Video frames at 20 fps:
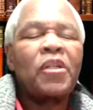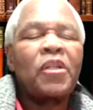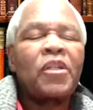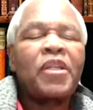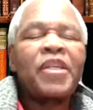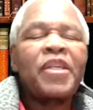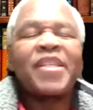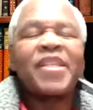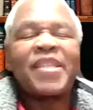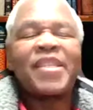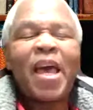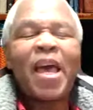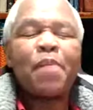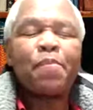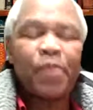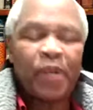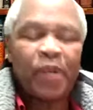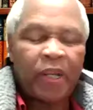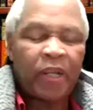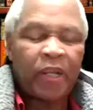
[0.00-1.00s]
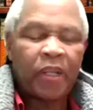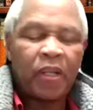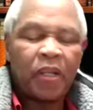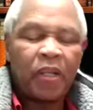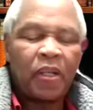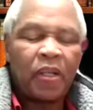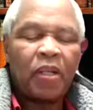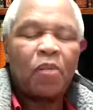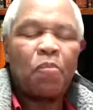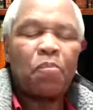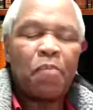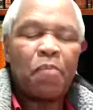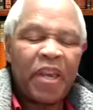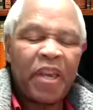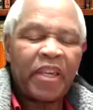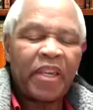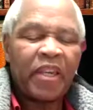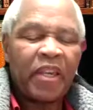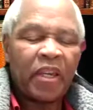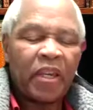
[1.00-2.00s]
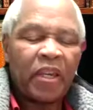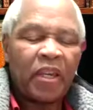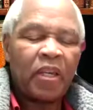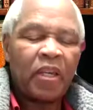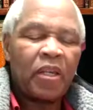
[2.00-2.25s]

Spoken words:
disciple making,